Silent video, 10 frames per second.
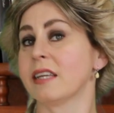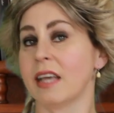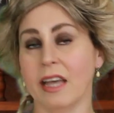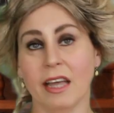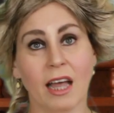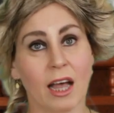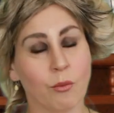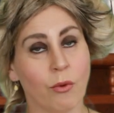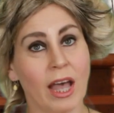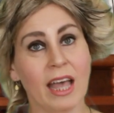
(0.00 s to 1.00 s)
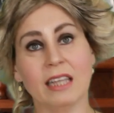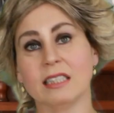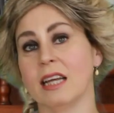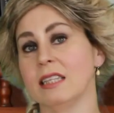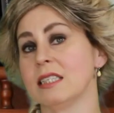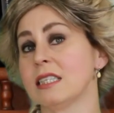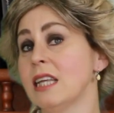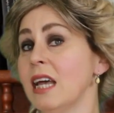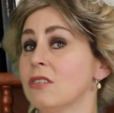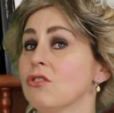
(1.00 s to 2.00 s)
again, and wait, and
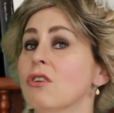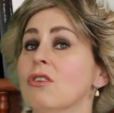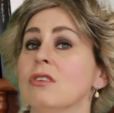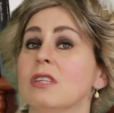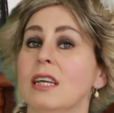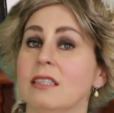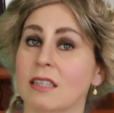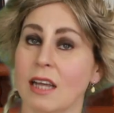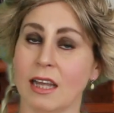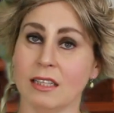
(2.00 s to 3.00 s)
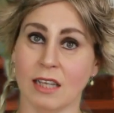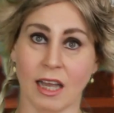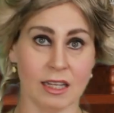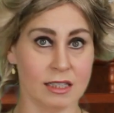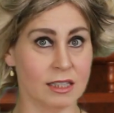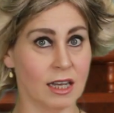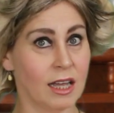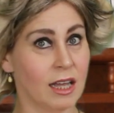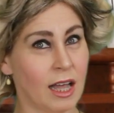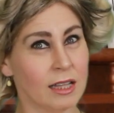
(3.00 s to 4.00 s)
stays on,
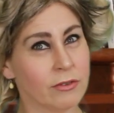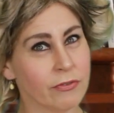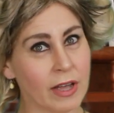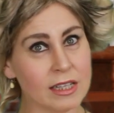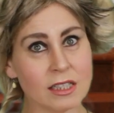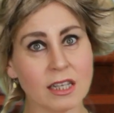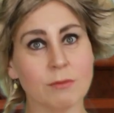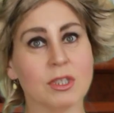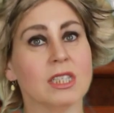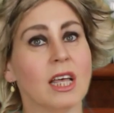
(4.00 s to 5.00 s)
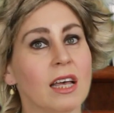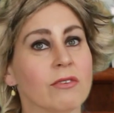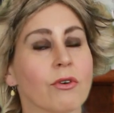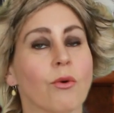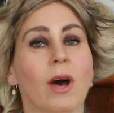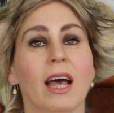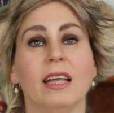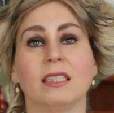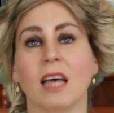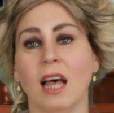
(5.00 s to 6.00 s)
and finds himself
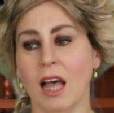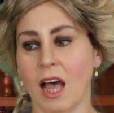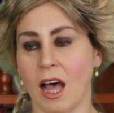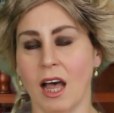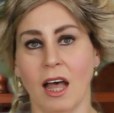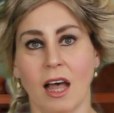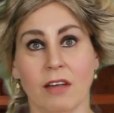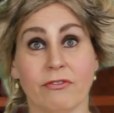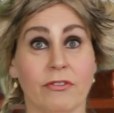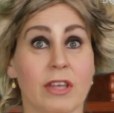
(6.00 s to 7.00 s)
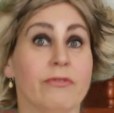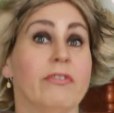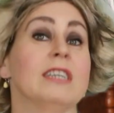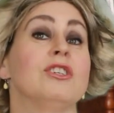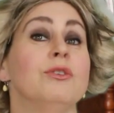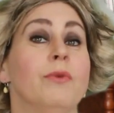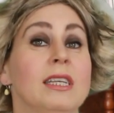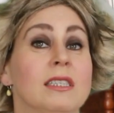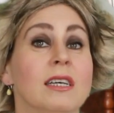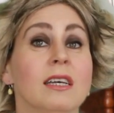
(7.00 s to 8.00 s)
quite
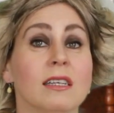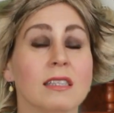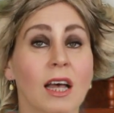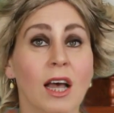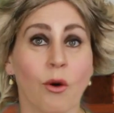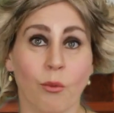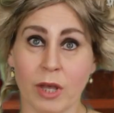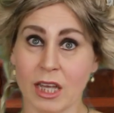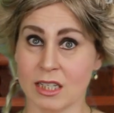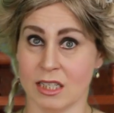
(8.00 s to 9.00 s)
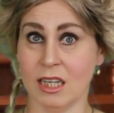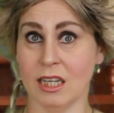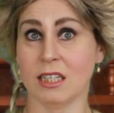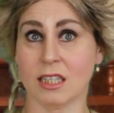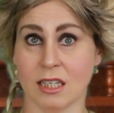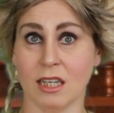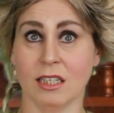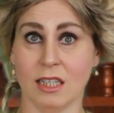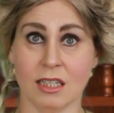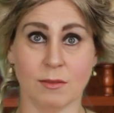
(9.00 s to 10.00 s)
infatuated with this
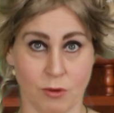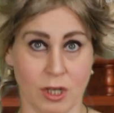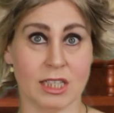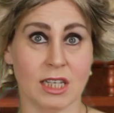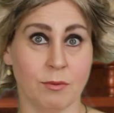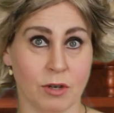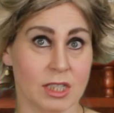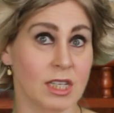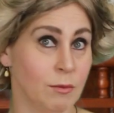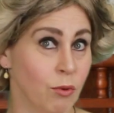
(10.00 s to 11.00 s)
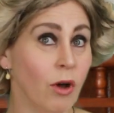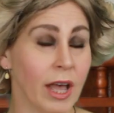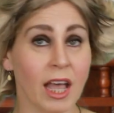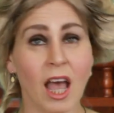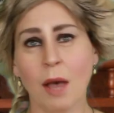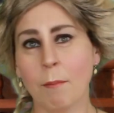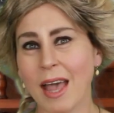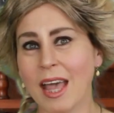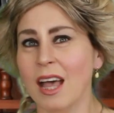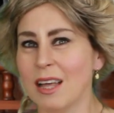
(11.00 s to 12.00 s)
pretty boy.
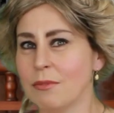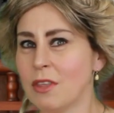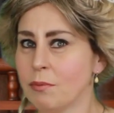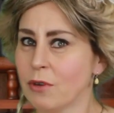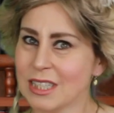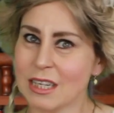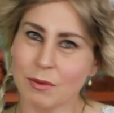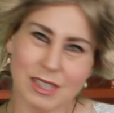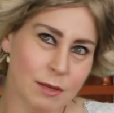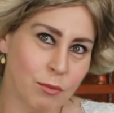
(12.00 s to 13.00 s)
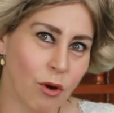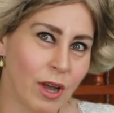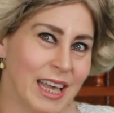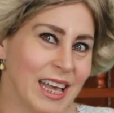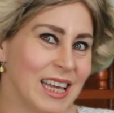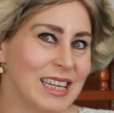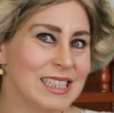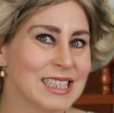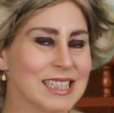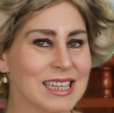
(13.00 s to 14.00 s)
But the pretty boy
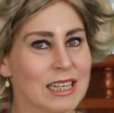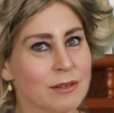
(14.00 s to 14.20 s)
is